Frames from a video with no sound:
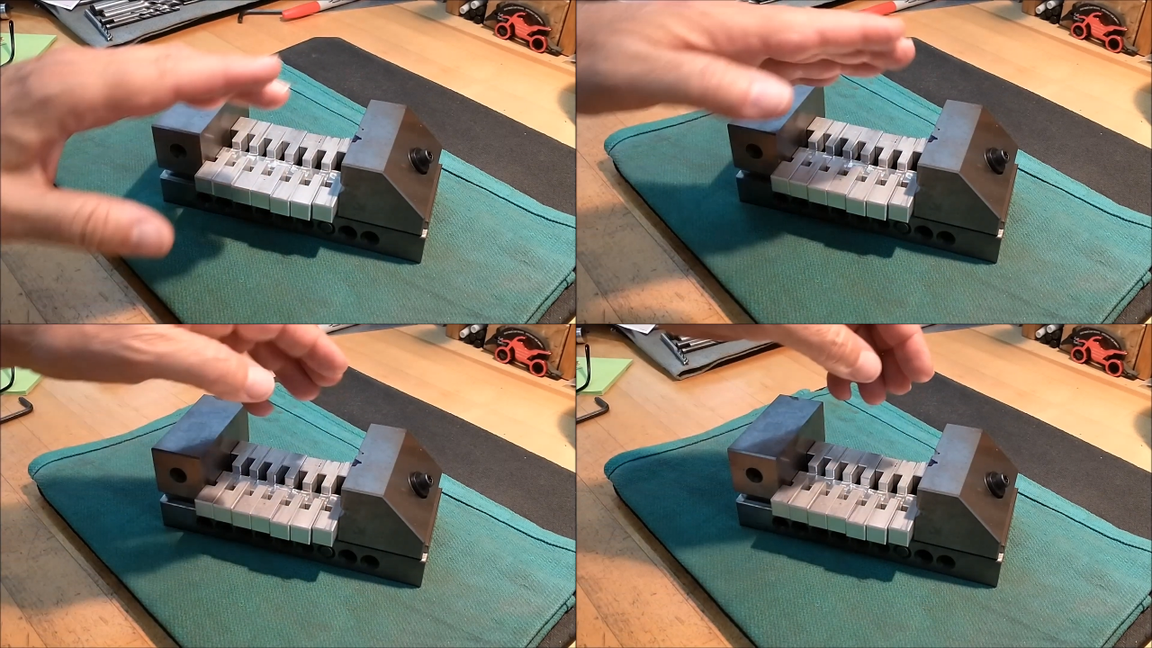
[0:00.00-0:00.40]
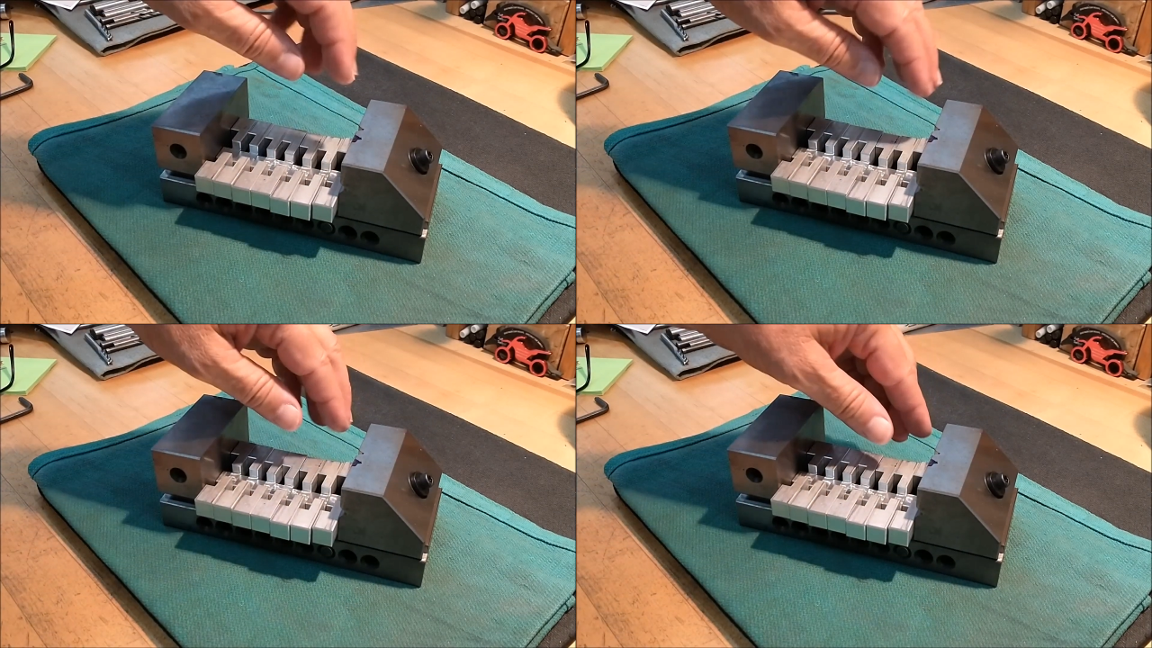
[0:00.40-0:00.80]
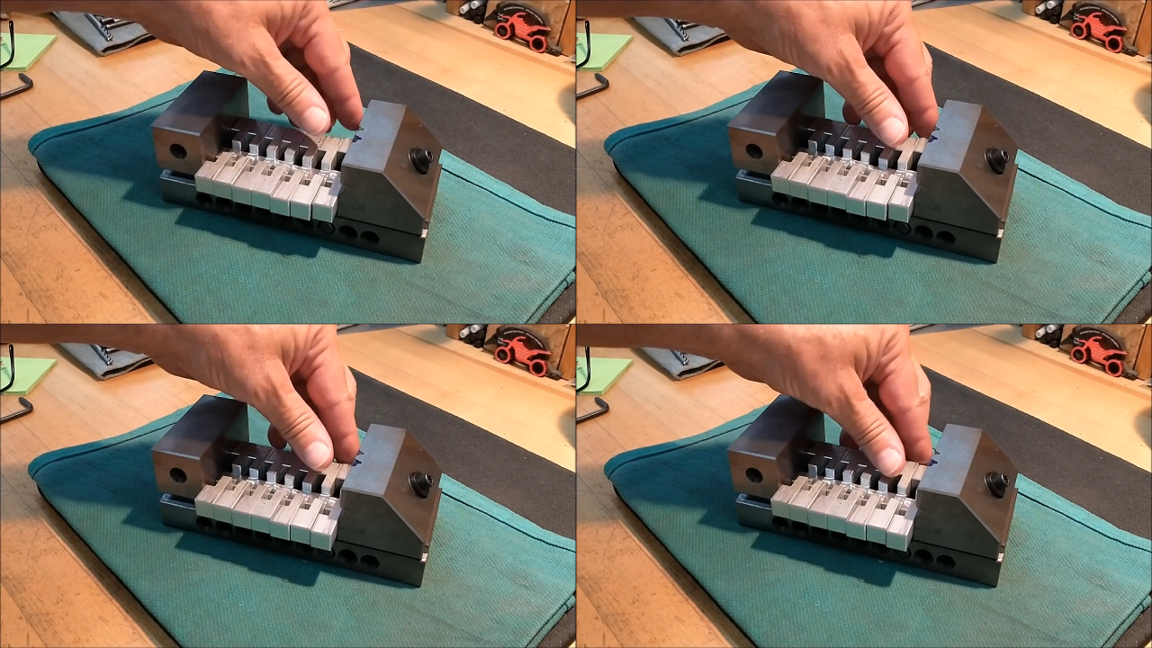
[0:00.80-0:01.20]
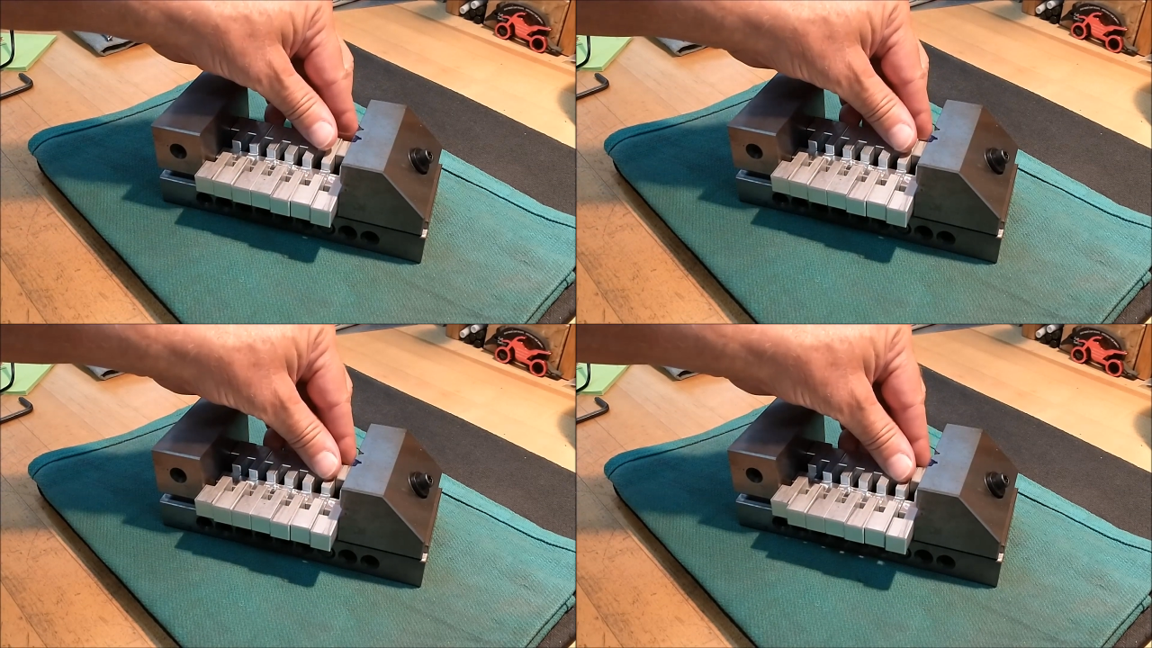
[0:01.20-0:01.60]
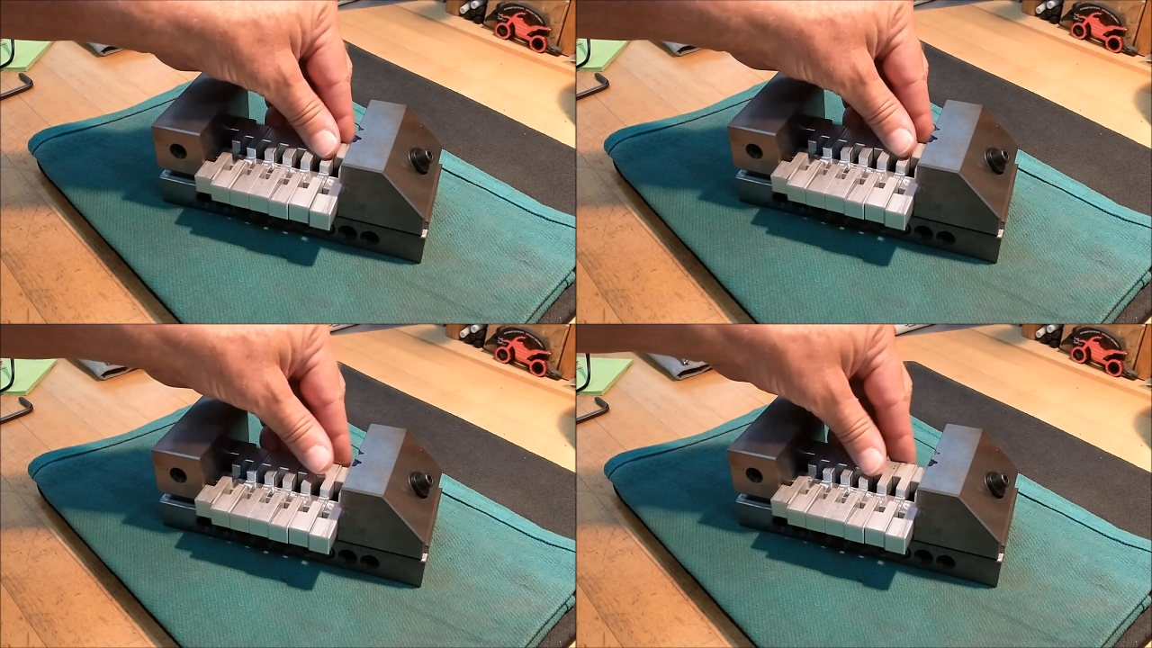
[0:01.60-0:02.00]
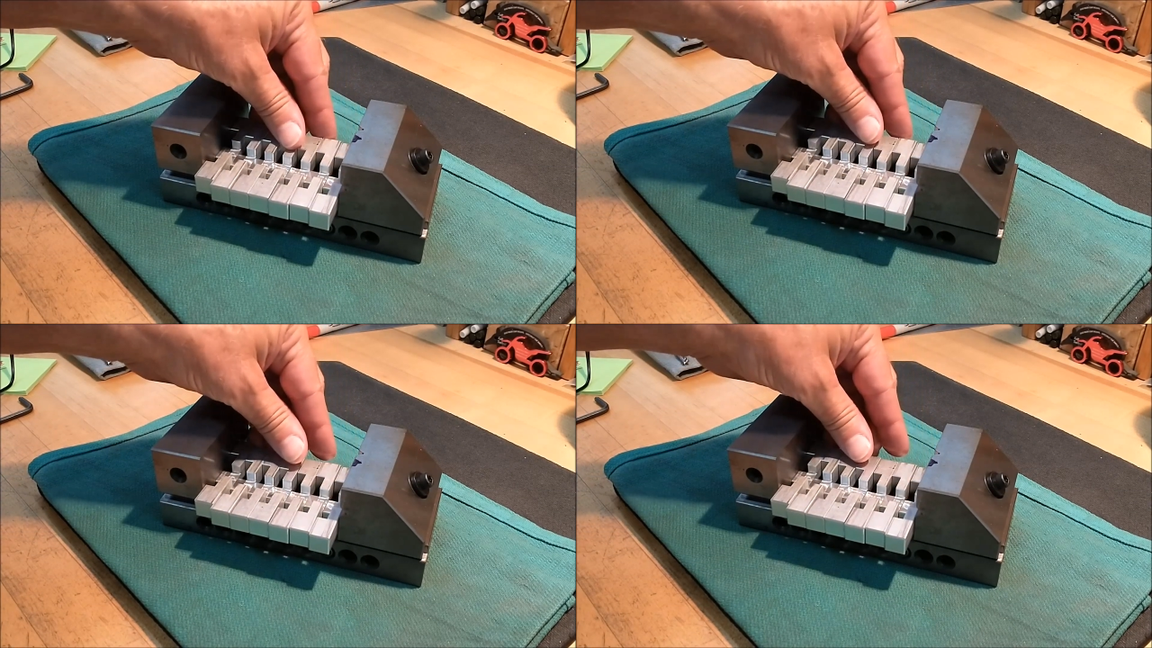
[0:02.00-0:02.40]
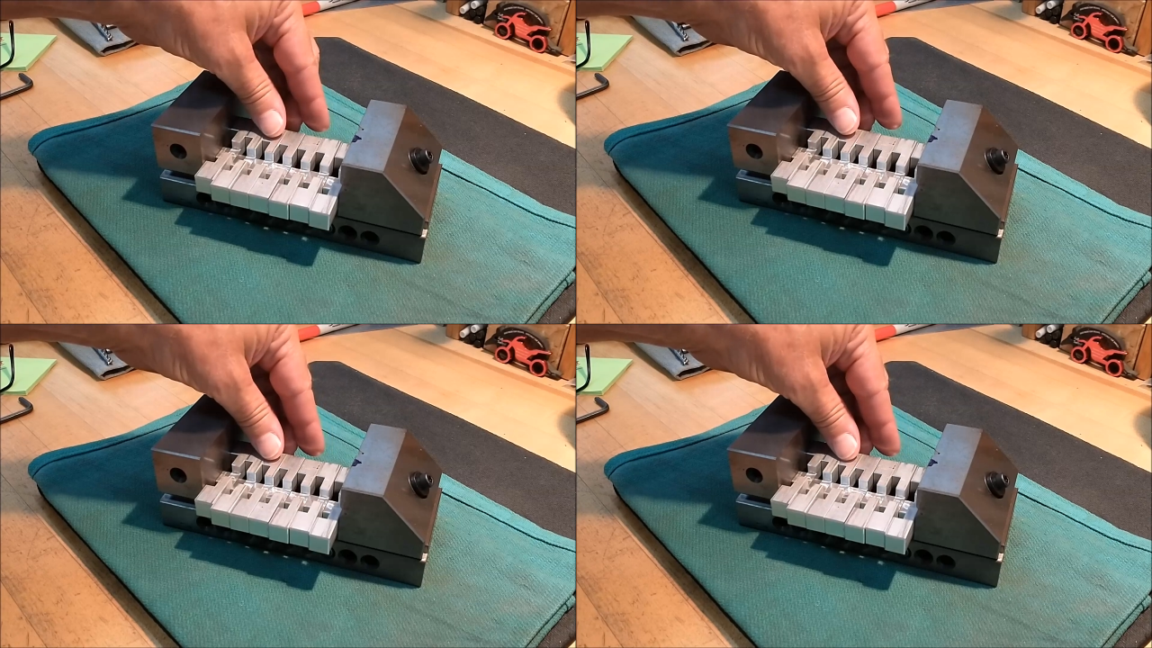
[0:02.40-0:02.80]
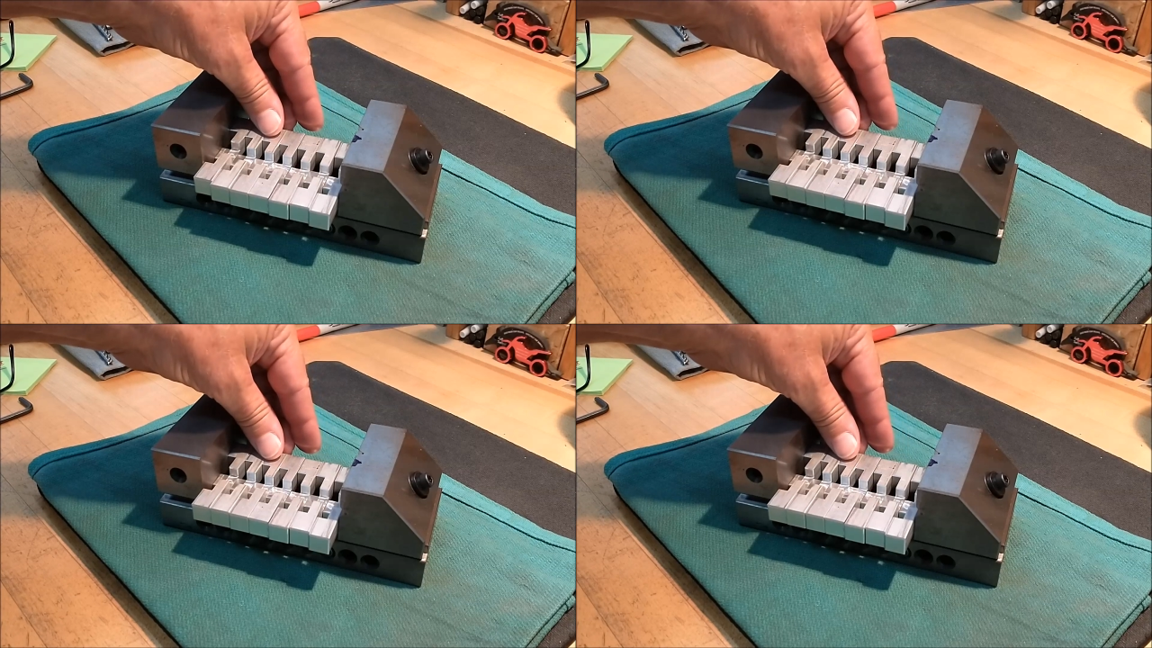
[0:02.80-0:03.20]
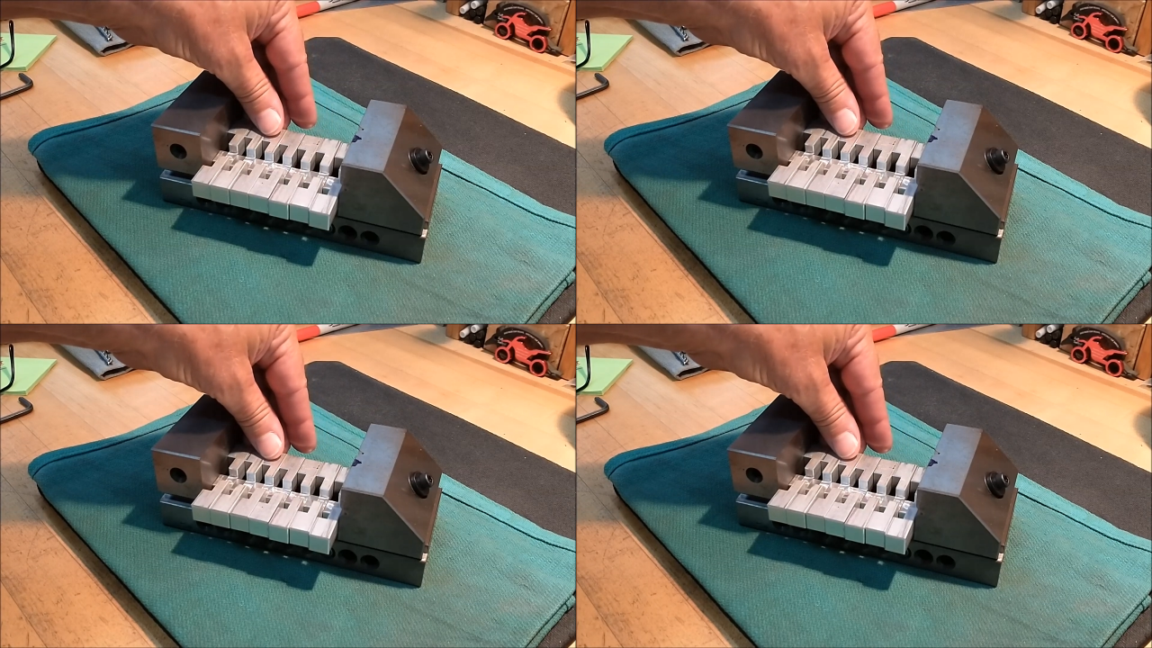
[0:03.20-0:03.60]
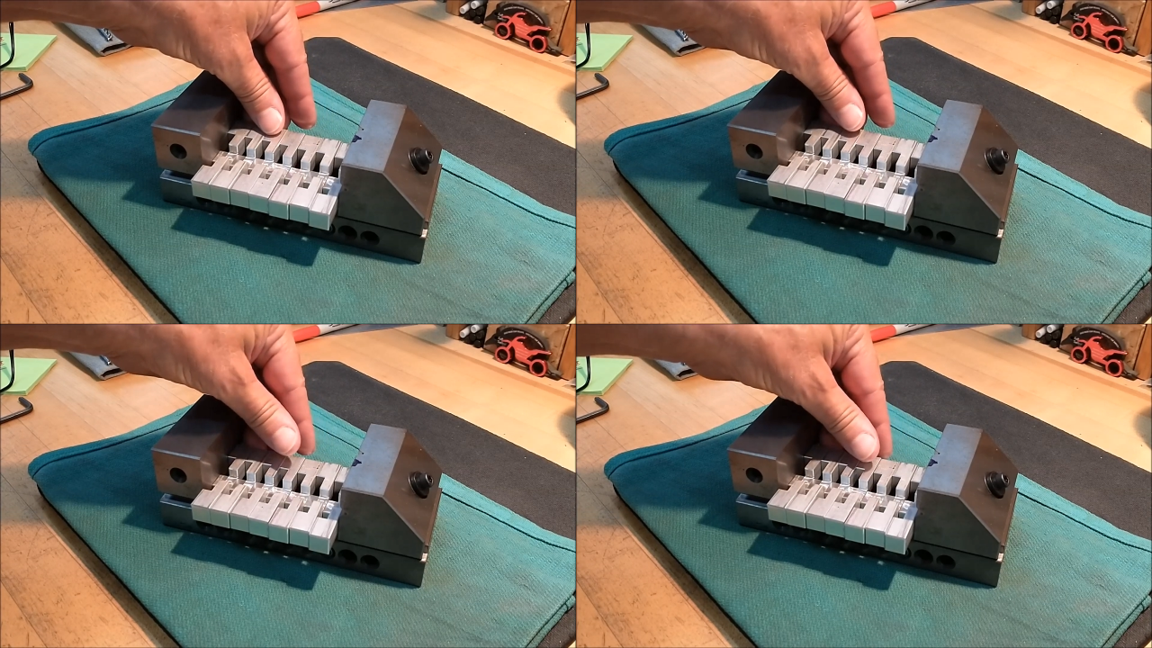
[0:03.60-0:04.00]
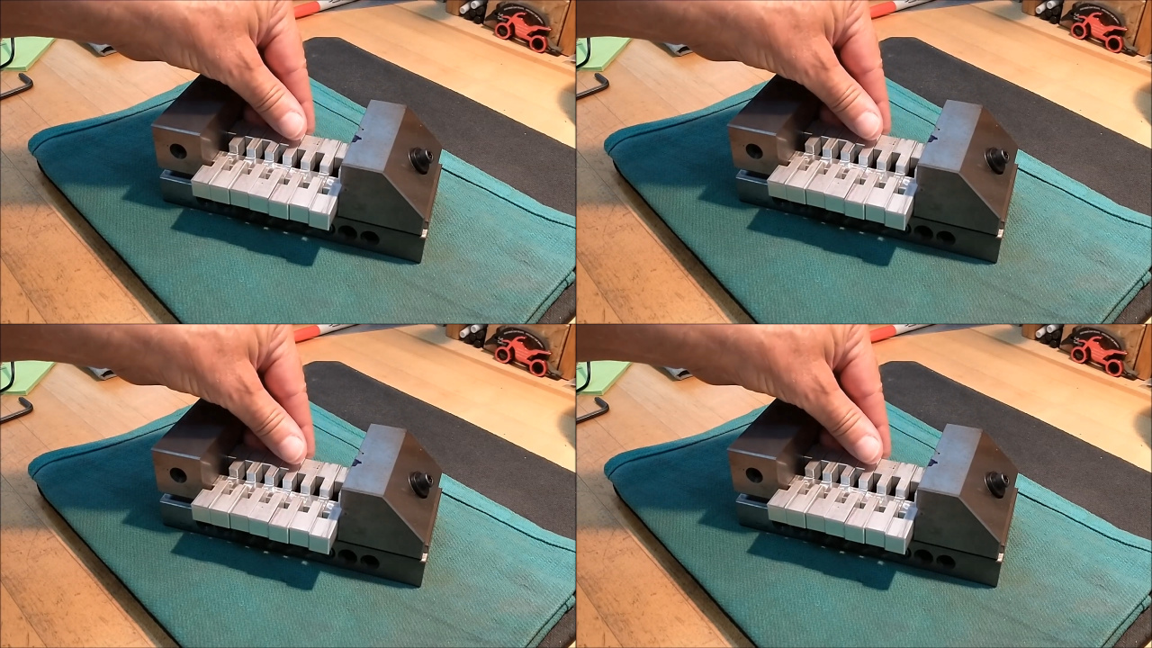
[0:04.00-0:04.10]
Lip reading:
(no speaker visible)